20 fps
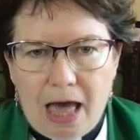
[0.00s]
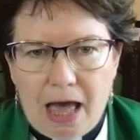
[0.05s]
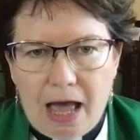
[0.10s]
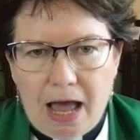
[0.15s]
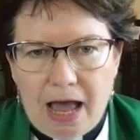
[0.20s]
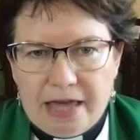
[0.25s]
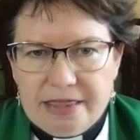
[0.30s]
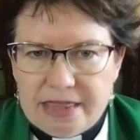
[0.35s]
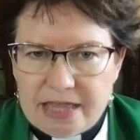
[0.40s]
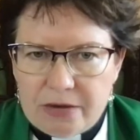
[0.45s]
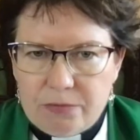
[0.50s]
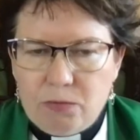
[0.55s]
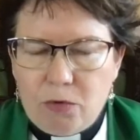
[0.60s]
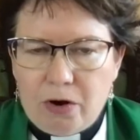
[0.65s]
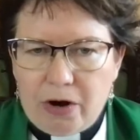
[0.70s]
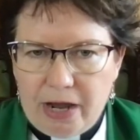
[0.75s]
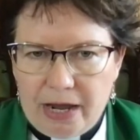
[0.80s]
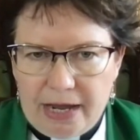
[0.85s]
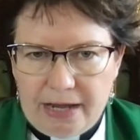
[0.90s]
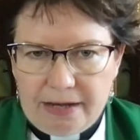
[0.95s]
And then what
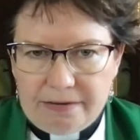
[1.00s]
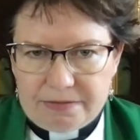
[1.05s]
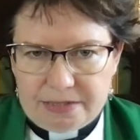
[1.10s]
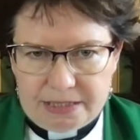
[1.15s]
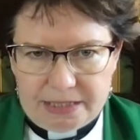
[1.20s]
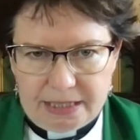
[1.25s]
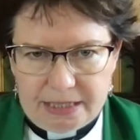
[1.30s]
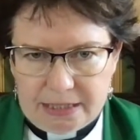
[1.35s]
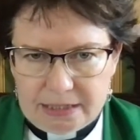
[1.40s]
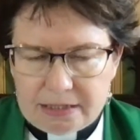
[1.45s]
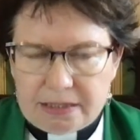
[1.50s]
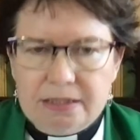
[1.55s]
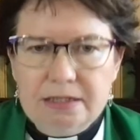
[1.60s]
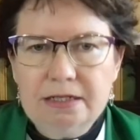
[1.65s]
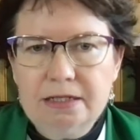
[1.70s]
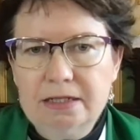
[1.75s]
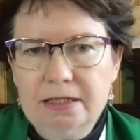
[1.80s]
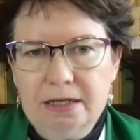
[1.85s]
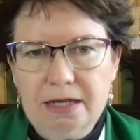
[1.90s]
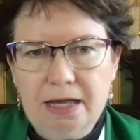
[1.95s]
I have seen
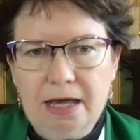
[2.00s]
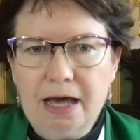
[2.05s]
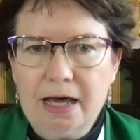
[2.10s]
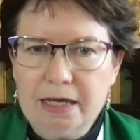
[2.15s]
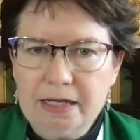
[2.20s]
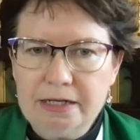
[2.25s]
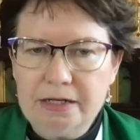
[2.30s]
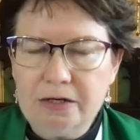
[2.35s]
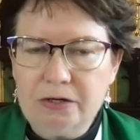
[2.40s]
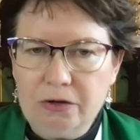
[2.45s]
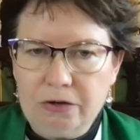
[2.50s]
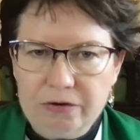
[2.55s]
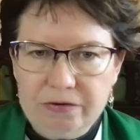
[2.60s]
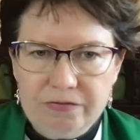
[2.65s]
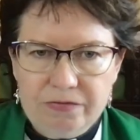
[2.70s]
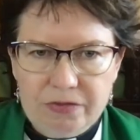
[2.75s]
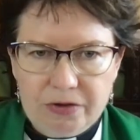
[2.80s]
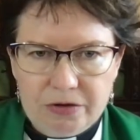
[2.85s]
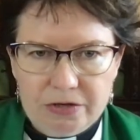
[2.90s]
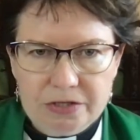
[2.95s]
in a lot
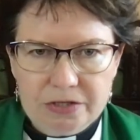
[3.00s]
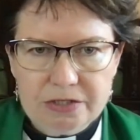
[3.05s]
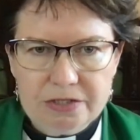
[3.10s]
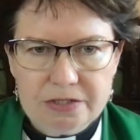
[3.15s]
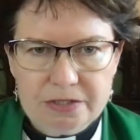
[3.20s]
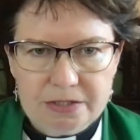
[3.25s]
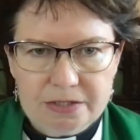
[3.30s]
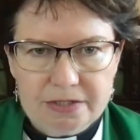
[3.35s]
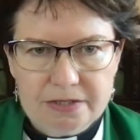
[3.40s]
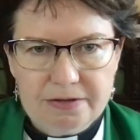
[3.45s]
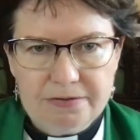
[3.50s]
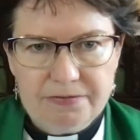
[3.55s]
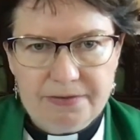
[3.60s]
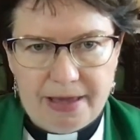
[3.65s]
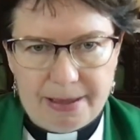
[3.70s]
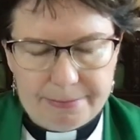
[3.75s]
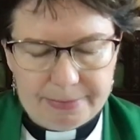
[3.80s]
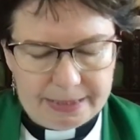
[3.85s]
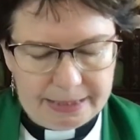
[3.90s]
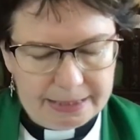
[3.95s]
of those
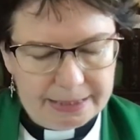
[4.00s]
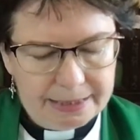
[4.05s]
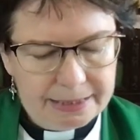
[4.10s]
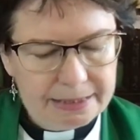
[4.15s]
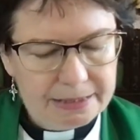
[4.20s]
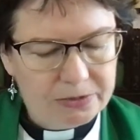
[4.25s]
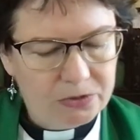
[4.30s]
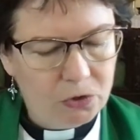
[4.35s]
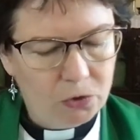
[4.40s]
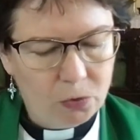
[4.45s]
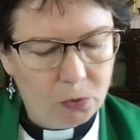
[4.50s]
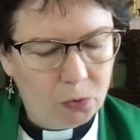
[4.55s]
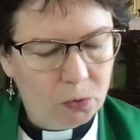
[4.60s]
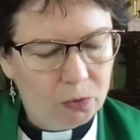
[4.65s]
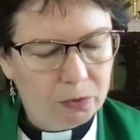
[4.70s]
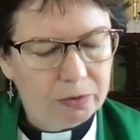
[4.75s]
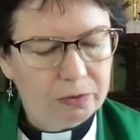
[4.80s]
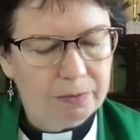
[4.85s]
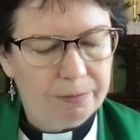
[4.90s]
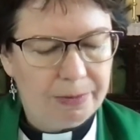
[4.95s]
families, not
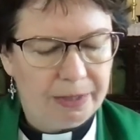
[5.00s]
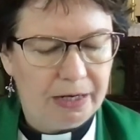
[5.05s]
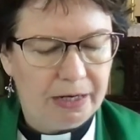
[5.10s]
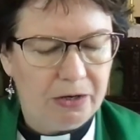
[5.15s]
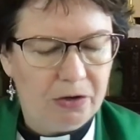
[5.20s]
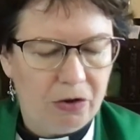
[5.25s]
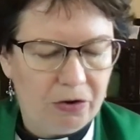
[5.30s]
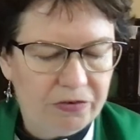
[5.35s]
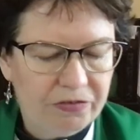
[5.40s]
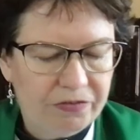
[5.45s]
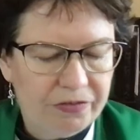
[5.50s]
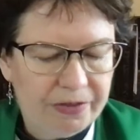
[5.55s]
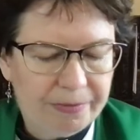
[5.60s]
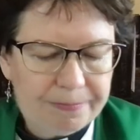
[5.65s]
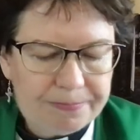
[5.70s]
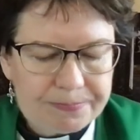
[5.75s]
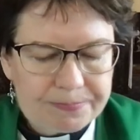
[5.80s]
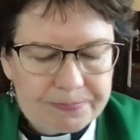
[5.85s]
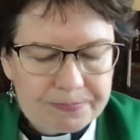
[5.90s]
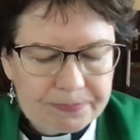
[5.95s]
all, but a lot of
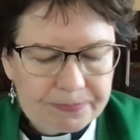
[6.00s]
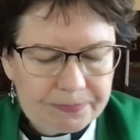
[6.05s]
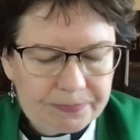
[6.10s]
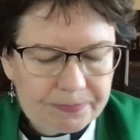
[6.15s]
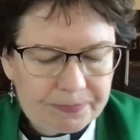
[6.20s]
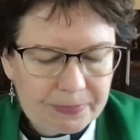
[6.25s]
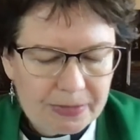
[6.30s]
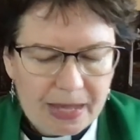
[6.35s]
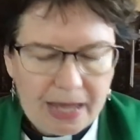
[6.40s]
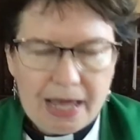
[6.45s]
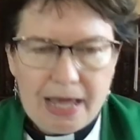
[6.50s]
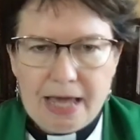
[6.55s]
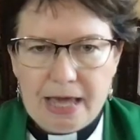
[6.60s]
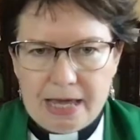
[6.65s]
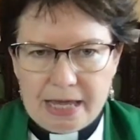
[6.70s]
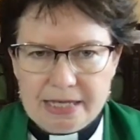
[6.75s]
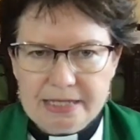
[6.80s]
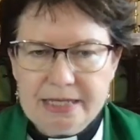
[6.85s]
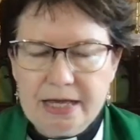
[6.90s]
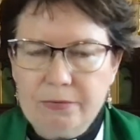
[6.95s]
them,
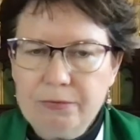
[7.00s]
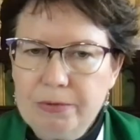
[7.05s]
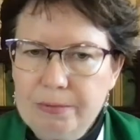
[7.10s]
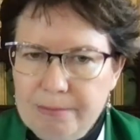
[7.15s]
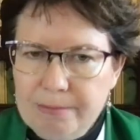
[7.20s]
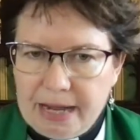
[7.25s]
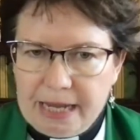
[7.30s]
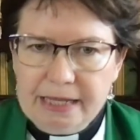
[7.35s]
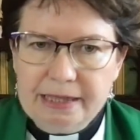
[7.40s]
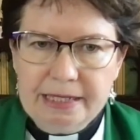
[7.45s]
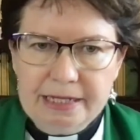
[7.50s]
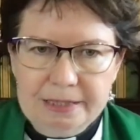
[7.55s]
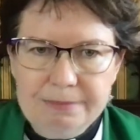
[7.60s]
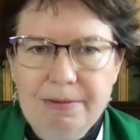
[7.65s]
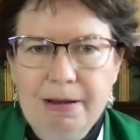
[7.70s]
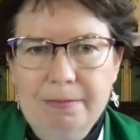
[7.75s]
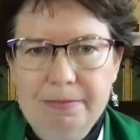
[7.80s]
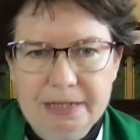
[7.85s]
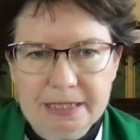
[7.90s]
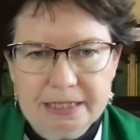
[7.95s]
is they would make these
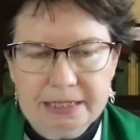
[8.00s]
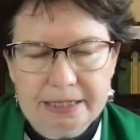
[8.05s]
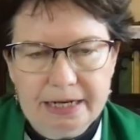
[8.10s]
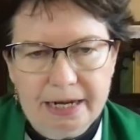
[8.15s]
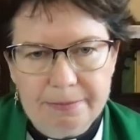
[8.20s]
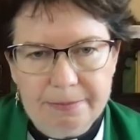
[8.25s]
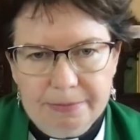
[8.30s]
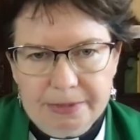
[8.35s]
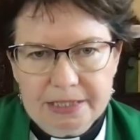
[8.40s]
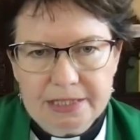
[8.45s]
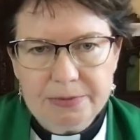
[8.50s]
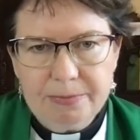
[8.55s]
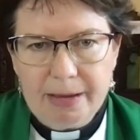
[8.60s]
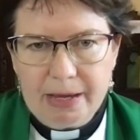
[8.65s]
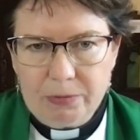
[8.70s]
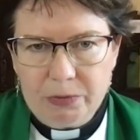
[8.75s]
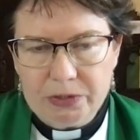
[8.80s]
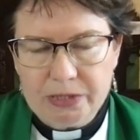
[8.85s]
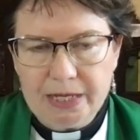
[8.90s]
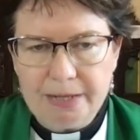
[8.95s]
public statements about
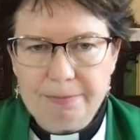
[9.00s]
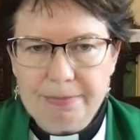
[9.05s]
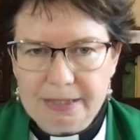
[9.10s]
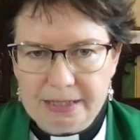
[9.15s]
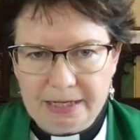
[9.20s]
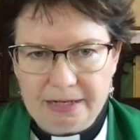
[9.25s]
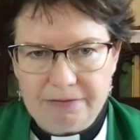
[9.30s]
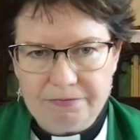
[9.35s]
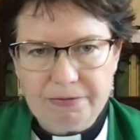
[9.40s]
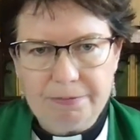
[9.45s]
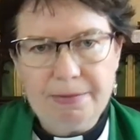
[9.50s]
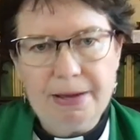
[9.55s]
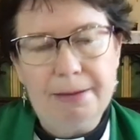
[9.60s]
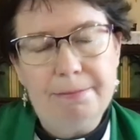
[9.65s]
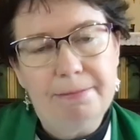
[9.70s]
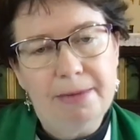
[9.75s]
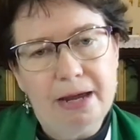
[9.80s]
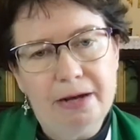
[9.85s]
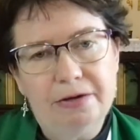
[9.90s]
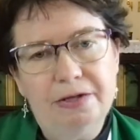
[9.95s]
what they believe about
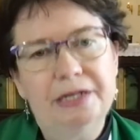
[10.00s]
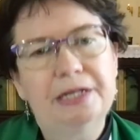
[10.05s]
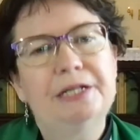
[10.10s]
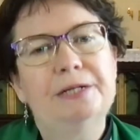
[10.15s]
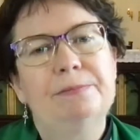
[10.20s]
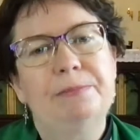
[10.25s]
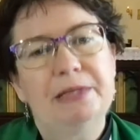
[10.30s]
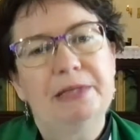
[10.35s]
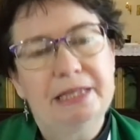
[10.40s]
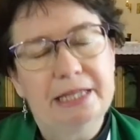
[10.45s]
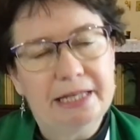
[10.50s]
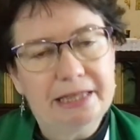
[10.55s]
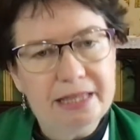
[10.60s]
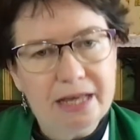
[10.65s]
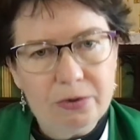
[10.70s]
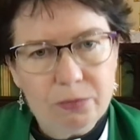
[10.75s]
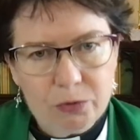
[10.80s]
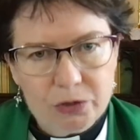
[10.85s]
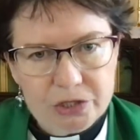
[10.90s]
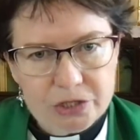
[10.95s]
marriage, but then they
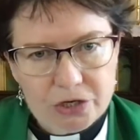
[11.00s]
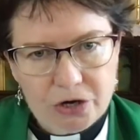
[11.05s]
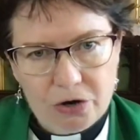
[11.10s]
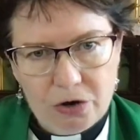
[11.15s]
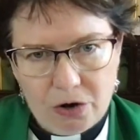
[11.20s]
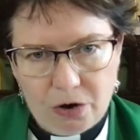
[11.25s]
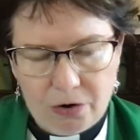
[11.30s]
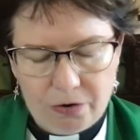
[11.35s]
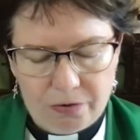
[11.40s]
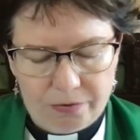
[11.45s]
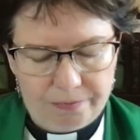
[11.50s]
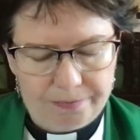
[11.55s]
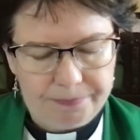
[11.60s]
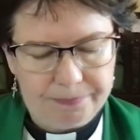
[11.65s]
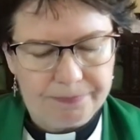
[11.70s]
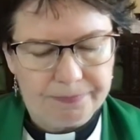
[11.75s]
would go home